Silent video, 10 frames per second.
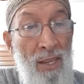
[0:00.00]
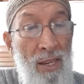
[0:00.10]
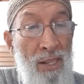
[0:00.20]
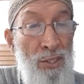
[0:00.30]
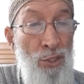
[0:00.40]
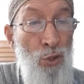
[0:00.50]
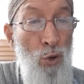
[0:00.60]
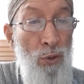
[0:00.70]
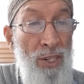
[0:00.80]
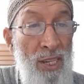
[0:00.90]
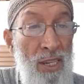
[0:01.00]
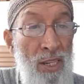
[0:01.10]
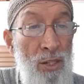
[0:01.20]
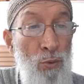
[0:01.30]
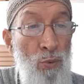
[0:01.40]
and sought
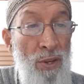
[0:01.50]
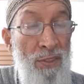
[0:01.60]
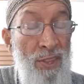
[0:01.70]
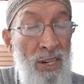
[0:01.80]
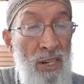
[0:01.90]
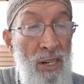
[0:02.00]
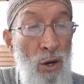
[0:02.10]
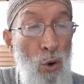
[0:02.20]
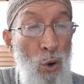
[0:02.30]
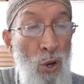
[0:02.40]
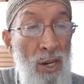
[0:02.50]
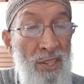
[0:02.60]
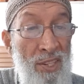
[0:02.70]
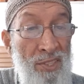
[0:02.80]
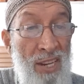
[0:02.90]
him with their holy
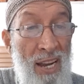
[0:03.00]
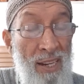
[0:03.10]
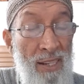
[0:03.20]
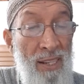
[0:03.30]
desire.